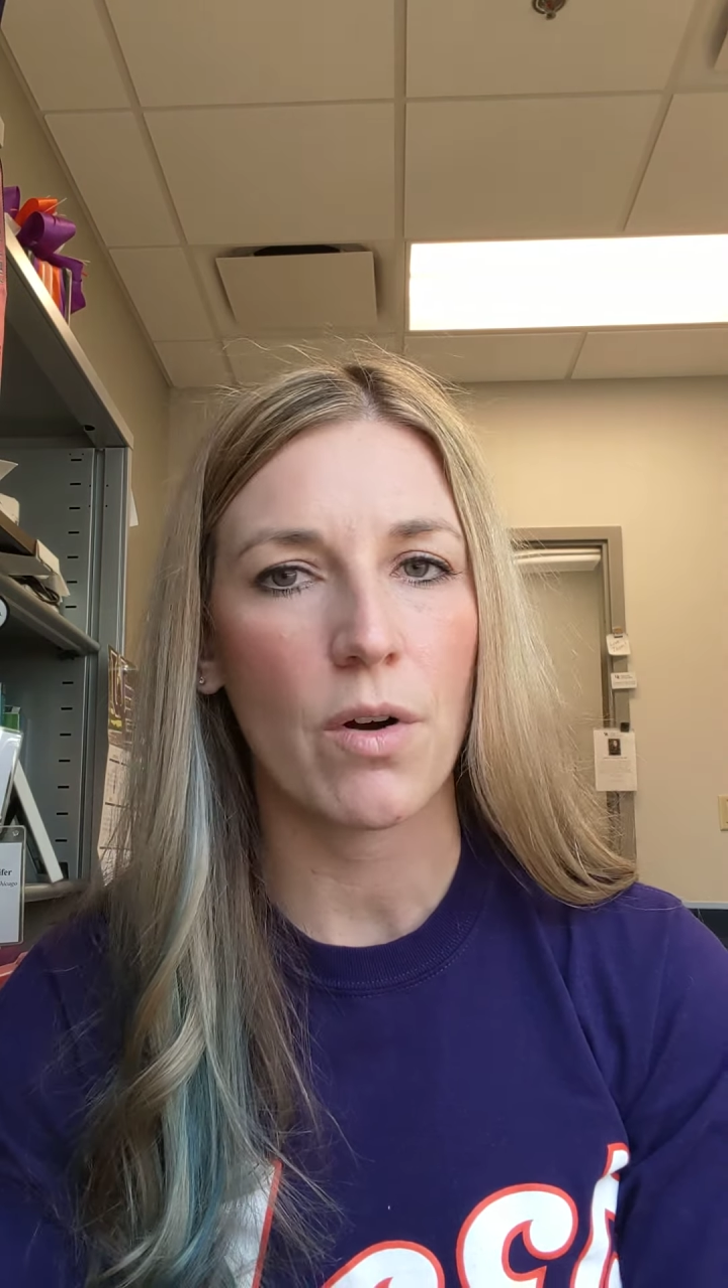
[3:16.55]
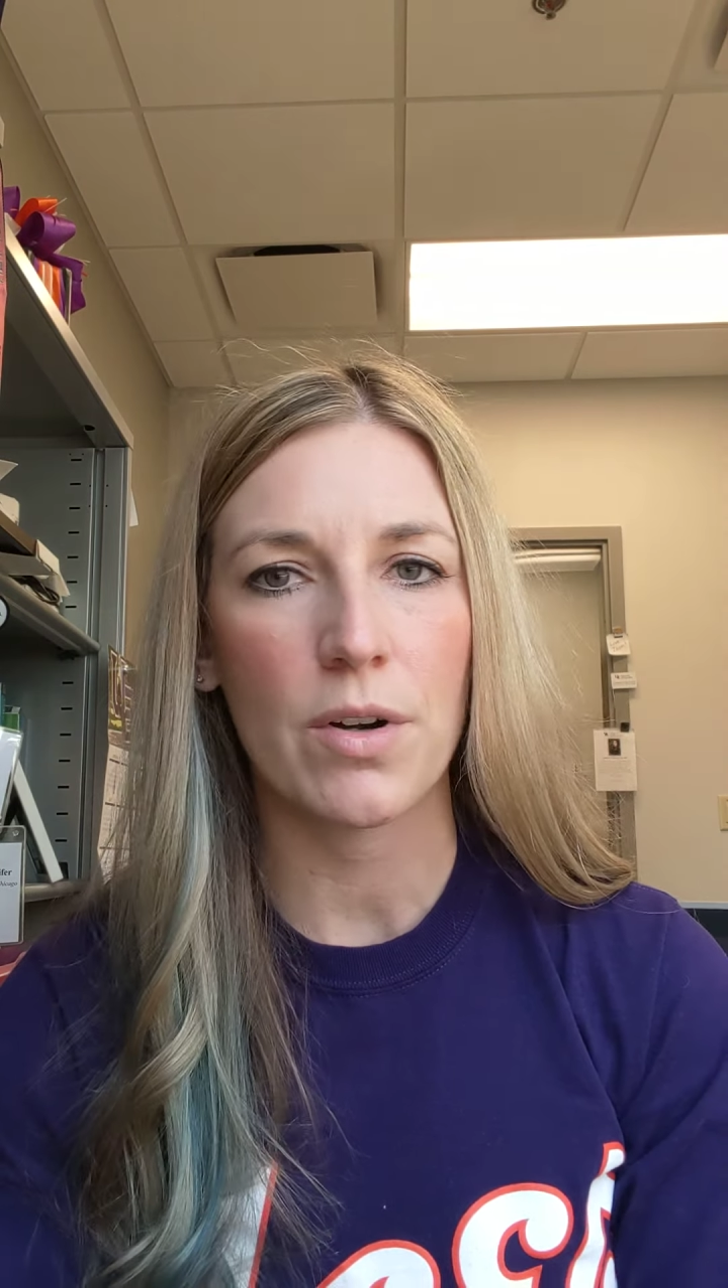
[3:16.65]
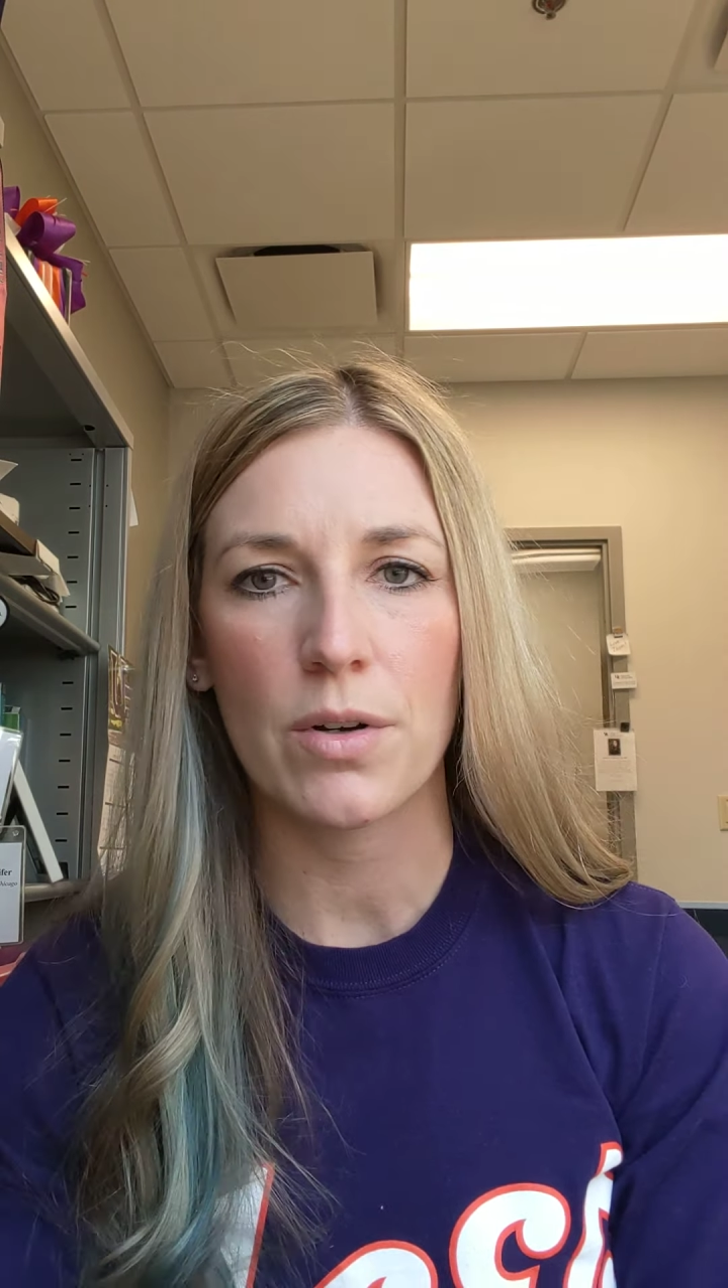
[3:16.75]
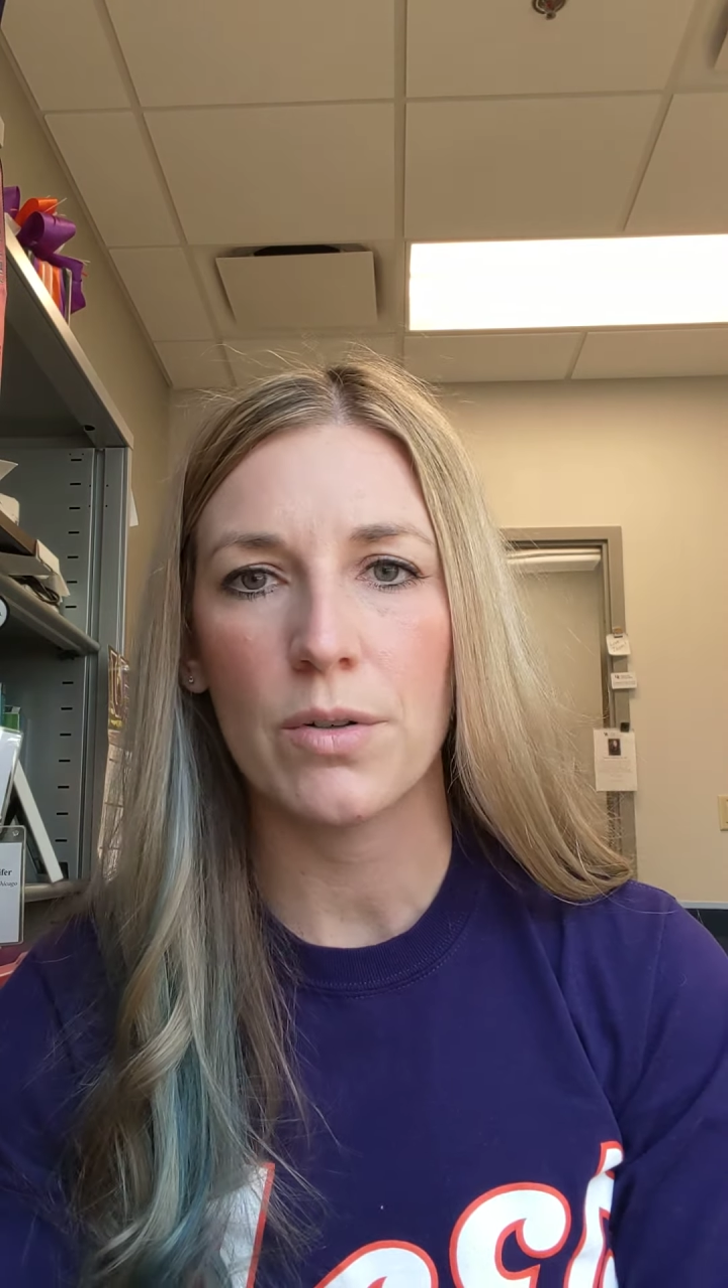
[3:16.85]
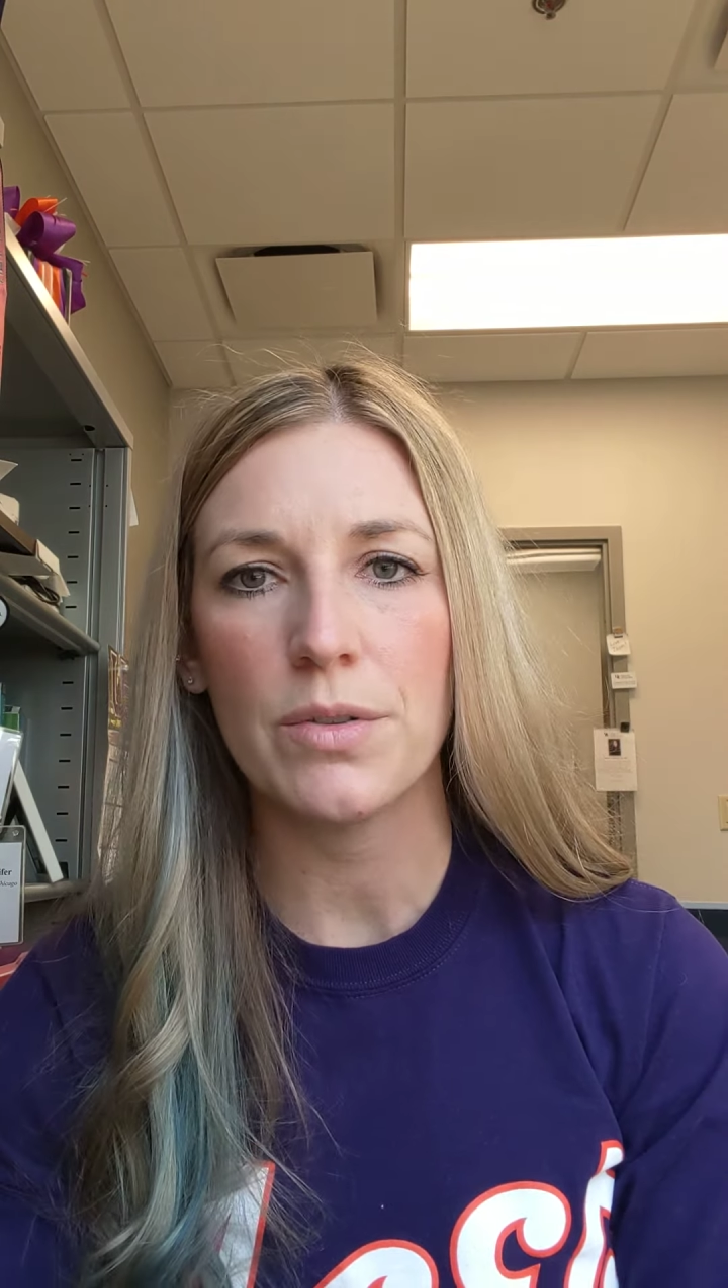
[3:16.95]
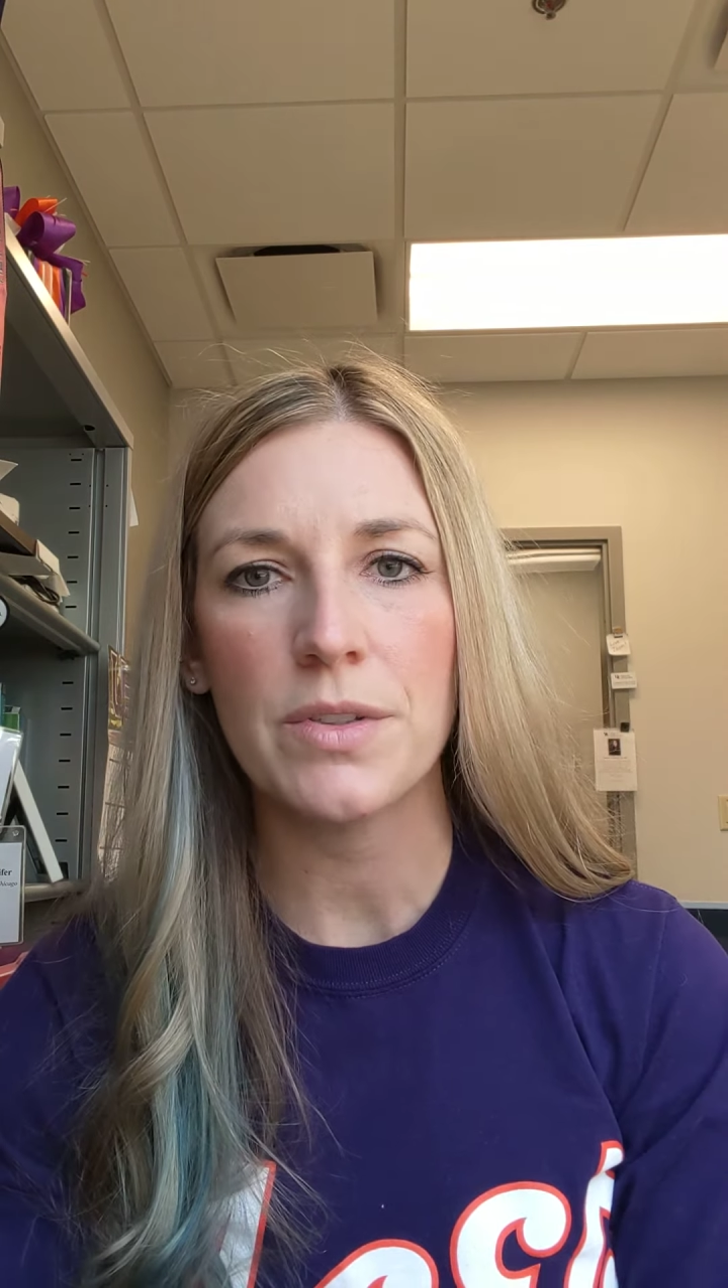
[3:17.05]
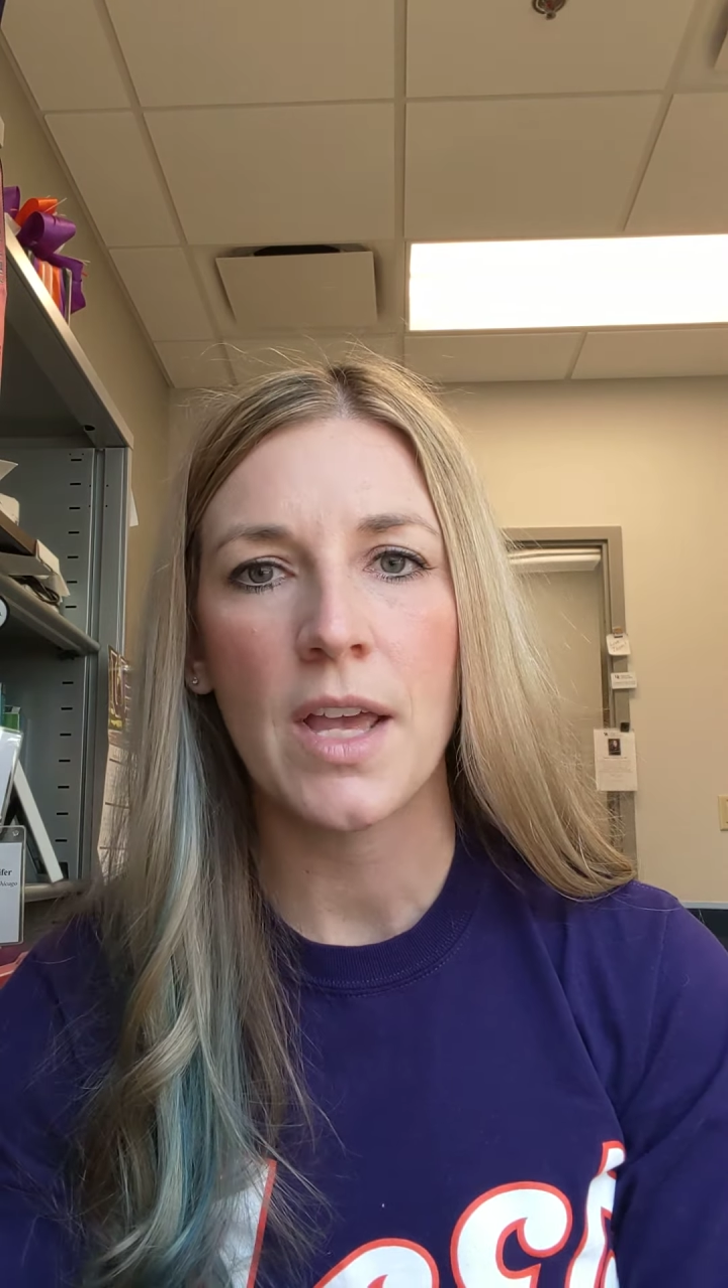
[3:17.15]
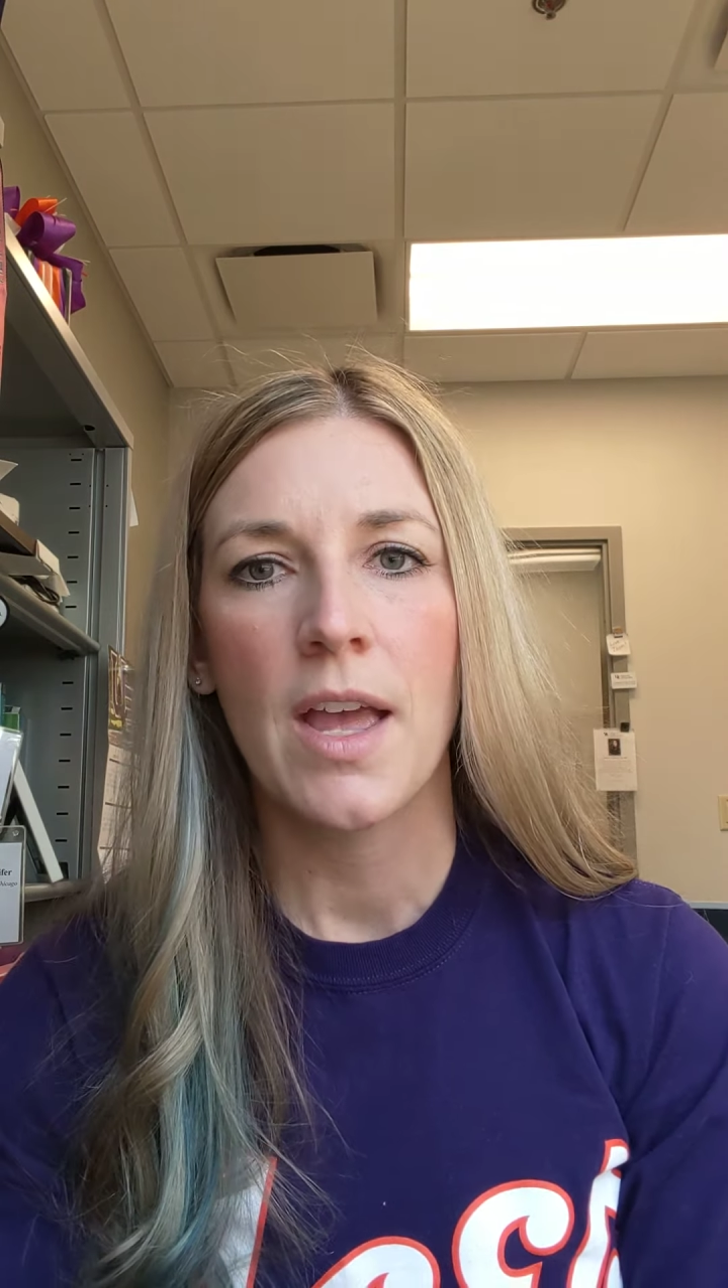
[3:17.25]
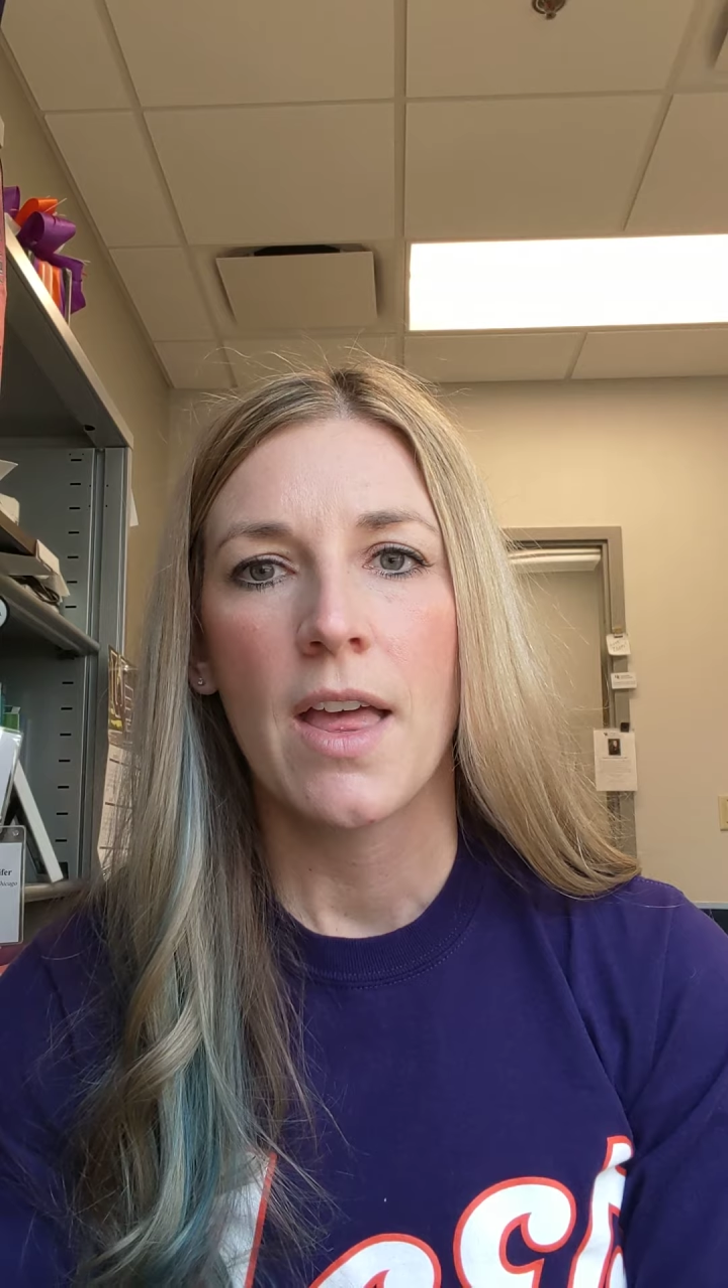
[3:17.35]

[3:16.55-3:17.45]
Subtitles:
articles